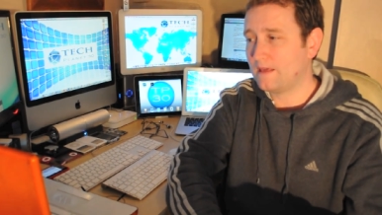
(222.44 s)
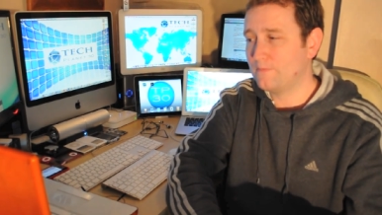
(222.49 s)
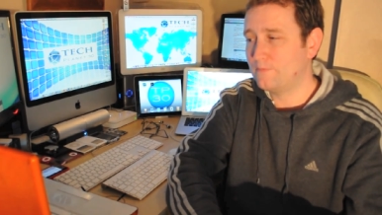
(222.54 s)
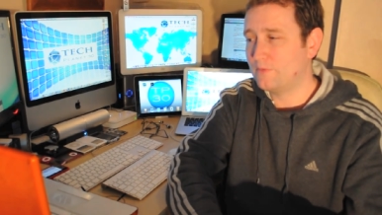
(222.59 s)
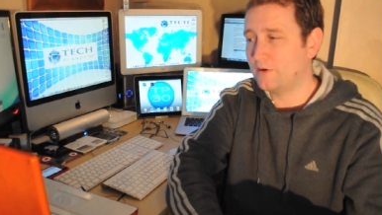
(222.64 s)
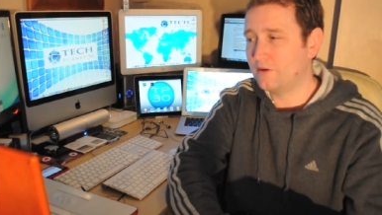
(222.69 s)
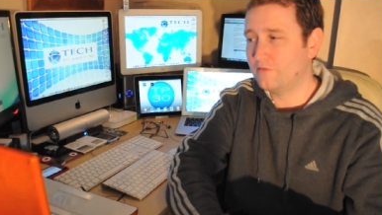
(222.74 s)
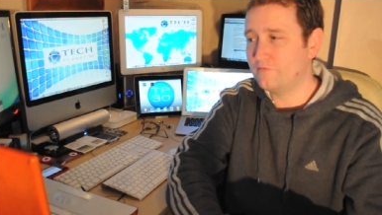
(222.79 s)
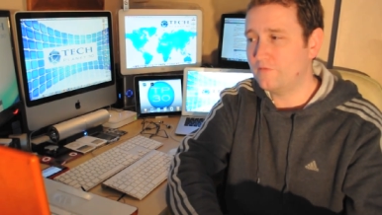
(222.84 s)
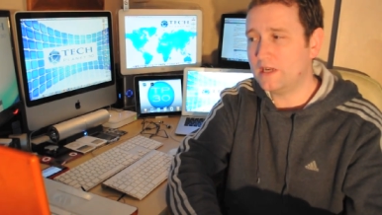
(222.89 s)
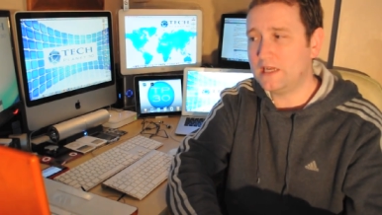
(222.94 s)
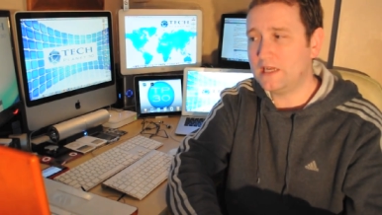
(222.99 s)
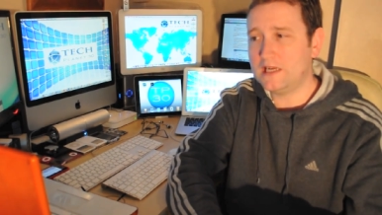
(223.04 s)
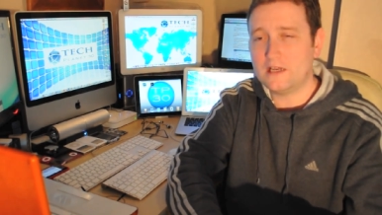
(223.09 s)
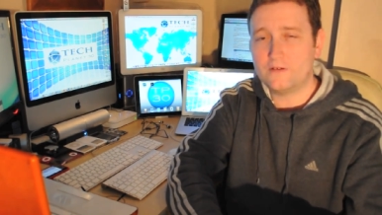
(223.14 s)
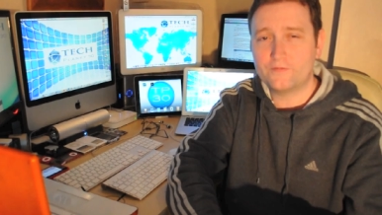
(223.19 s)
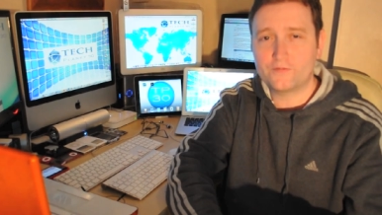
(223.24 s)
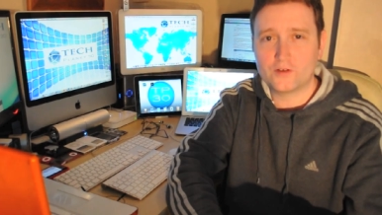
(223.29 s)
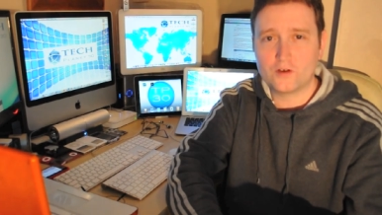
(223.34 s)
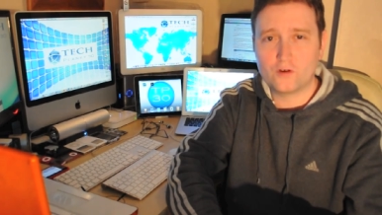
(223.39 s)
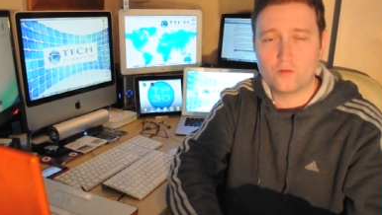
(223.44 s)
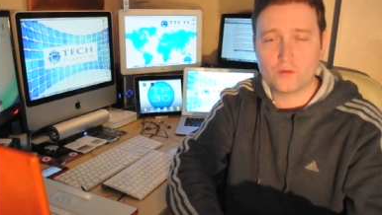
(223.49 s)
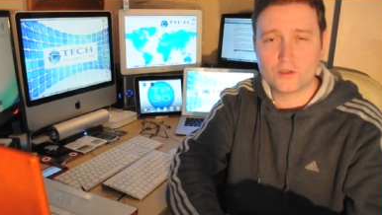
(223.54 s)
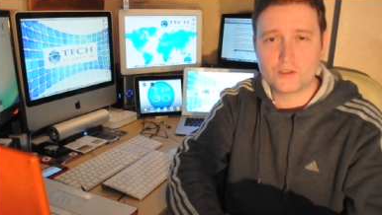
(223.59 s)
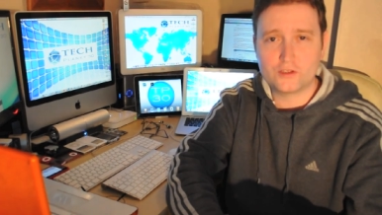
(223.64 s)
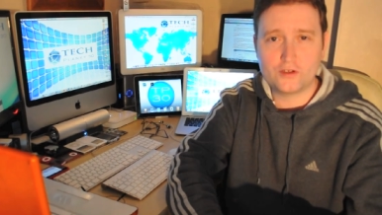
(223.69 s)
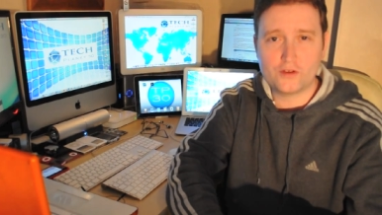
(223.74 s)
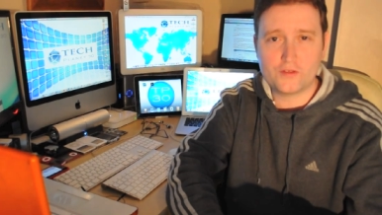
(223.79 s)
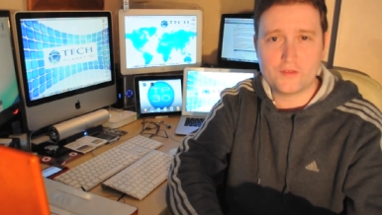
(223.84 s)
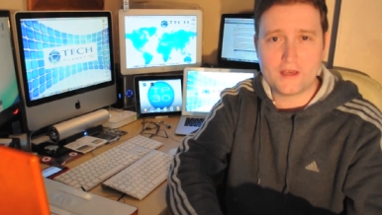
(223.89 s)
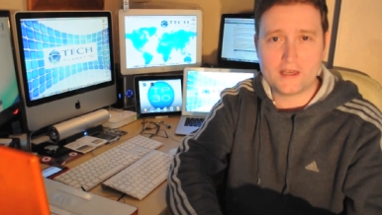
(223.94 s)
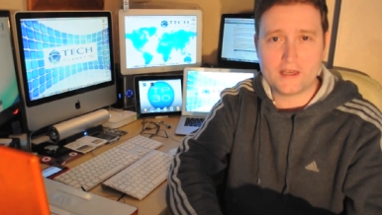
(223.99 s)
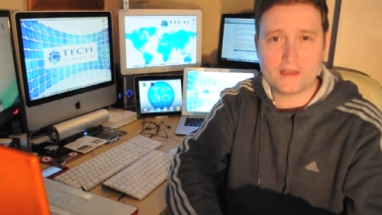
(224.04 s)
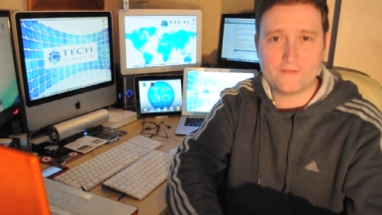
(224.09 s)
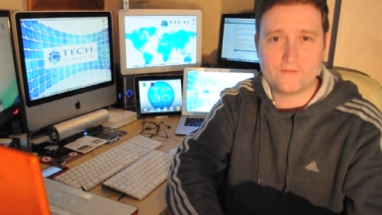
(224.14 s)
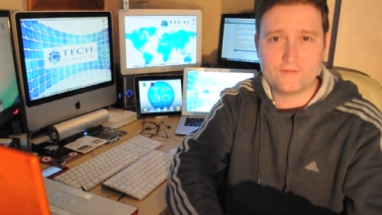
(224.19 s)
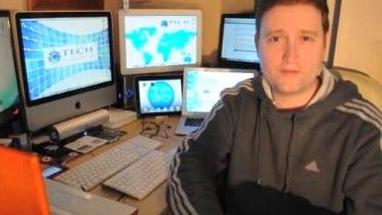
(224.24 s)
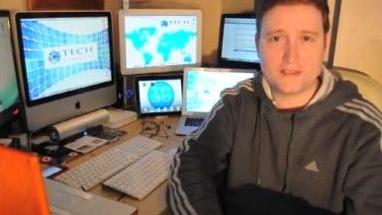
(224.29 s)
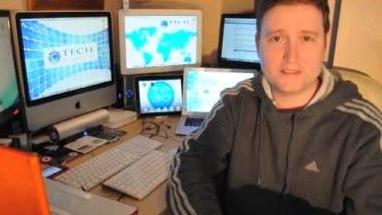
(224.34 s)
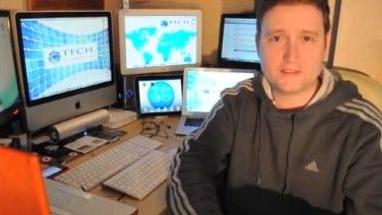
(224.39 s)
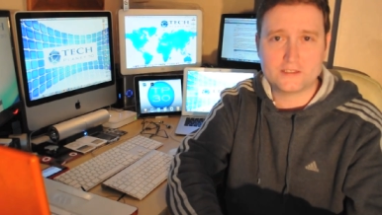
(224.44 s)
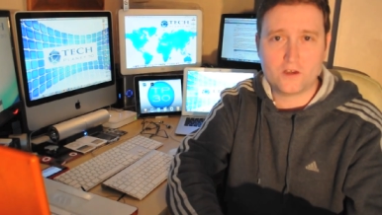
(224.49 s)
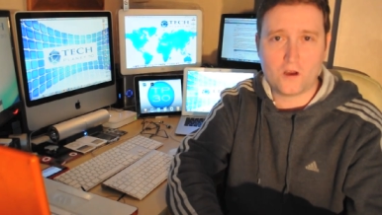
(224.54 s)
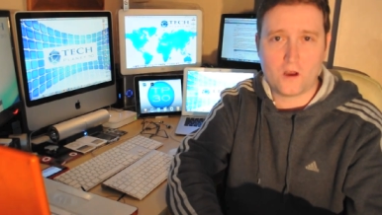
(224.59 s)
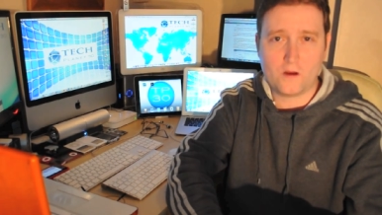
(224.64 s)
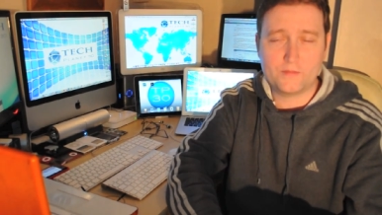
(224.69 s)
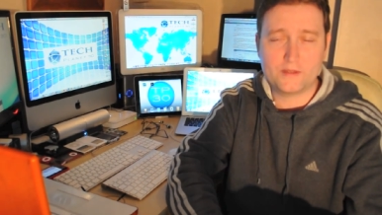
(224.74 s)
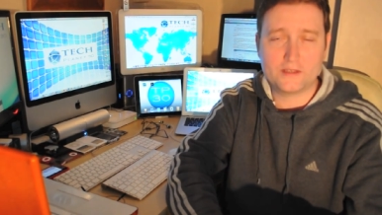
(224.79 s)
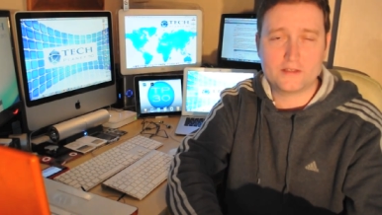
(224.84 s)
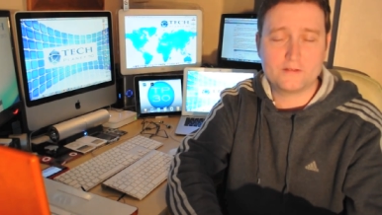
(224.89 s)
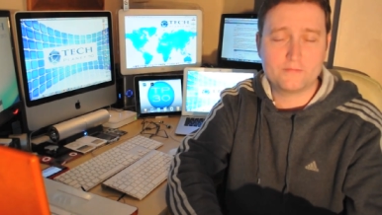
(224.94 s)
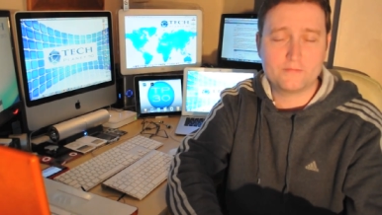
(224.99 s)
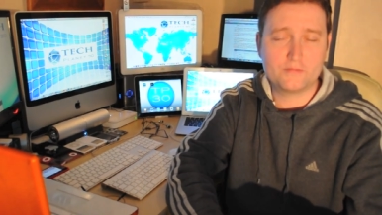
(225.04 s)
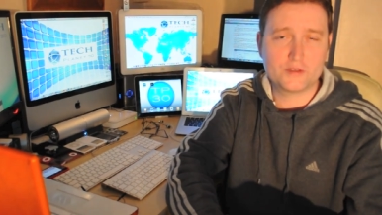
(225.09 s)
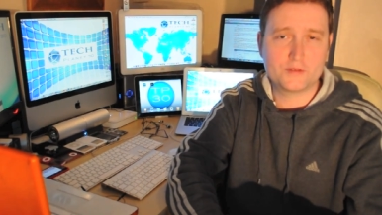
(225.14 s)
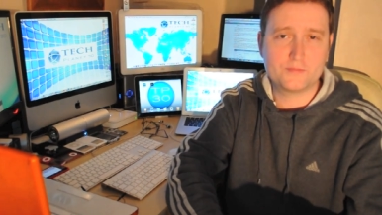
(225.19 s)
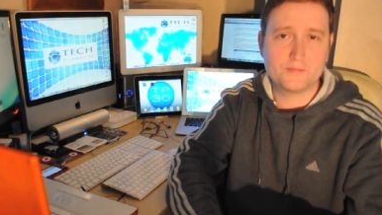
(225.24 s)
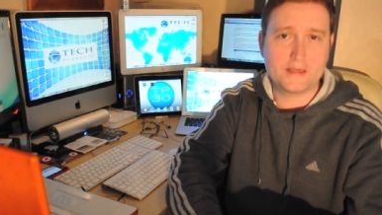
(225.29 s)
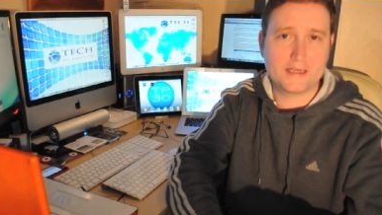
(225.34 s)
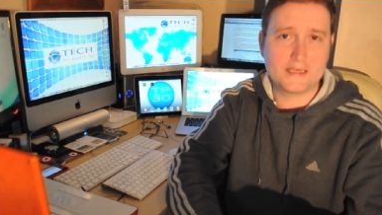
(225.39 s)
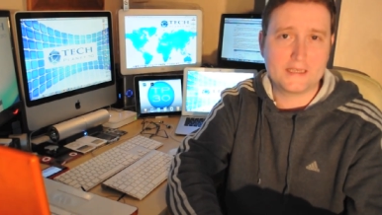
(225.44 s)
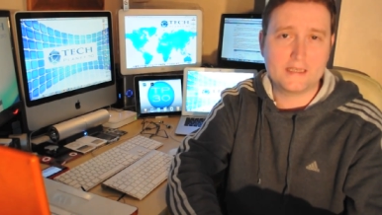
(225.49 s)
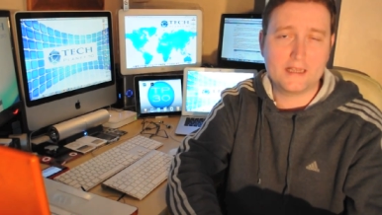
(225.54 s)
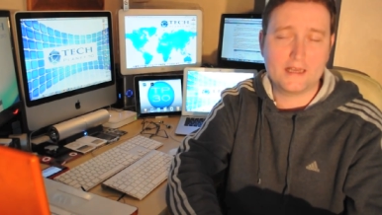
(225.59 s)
but I'd really love to know what you think of this comment that was made,